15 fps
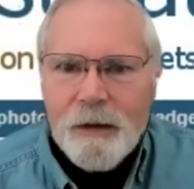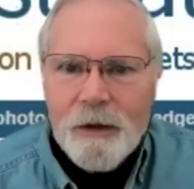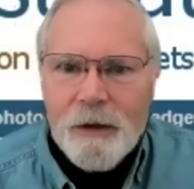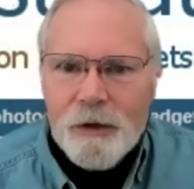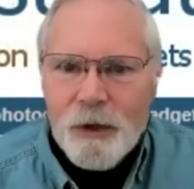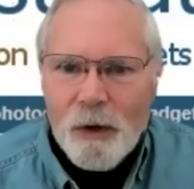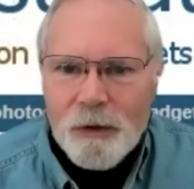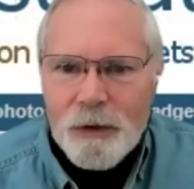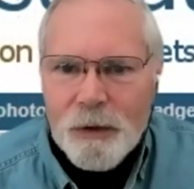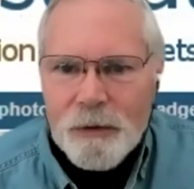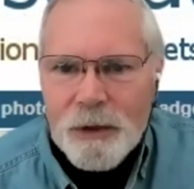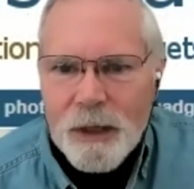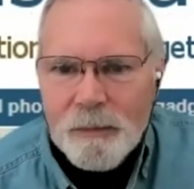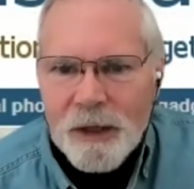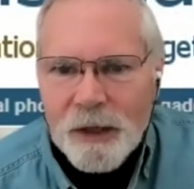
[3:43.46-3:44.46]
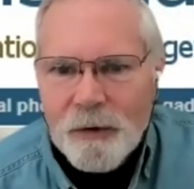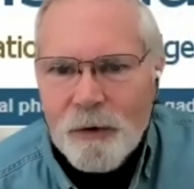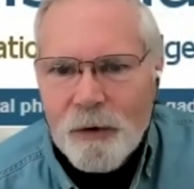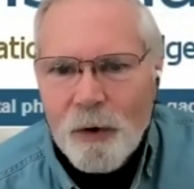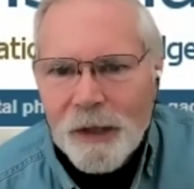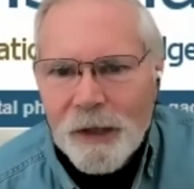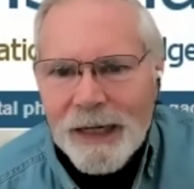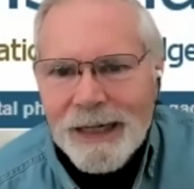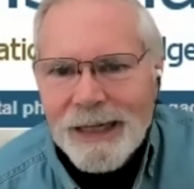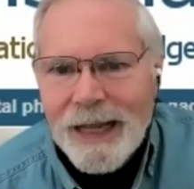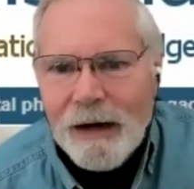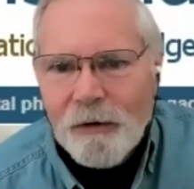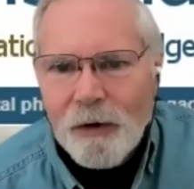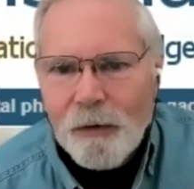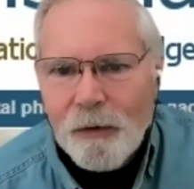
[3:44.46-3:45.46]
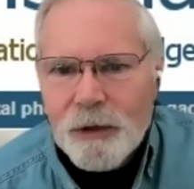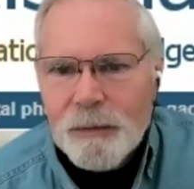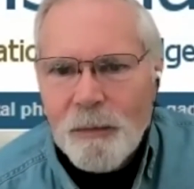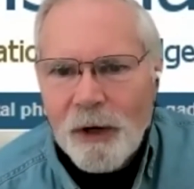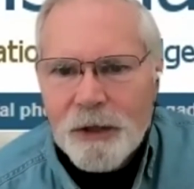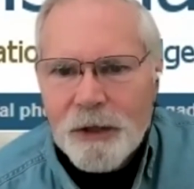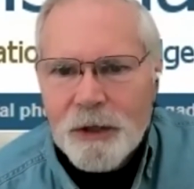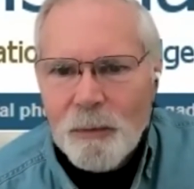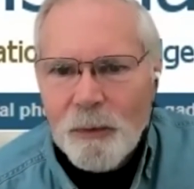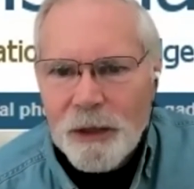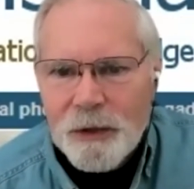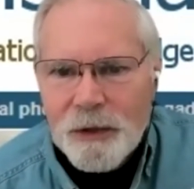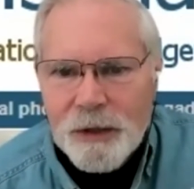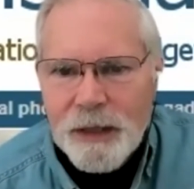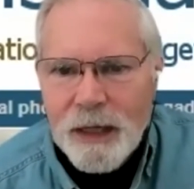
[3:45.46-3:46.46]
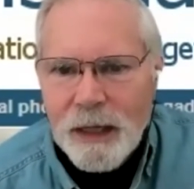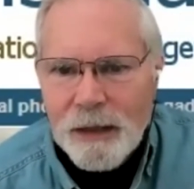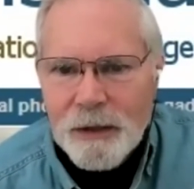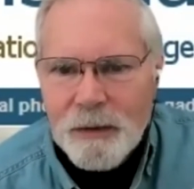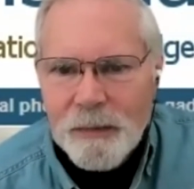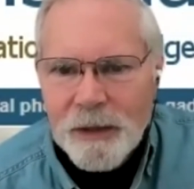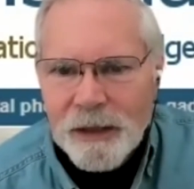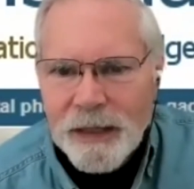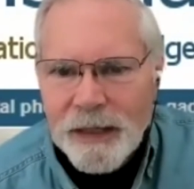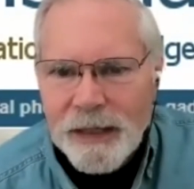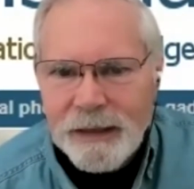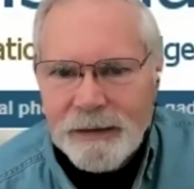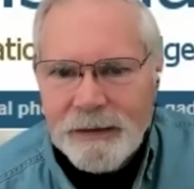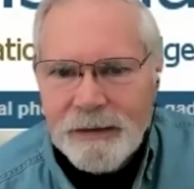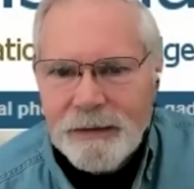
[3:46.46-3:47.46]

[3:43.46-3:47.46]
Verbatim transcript: there's also something new called the claro smart switch tell us about that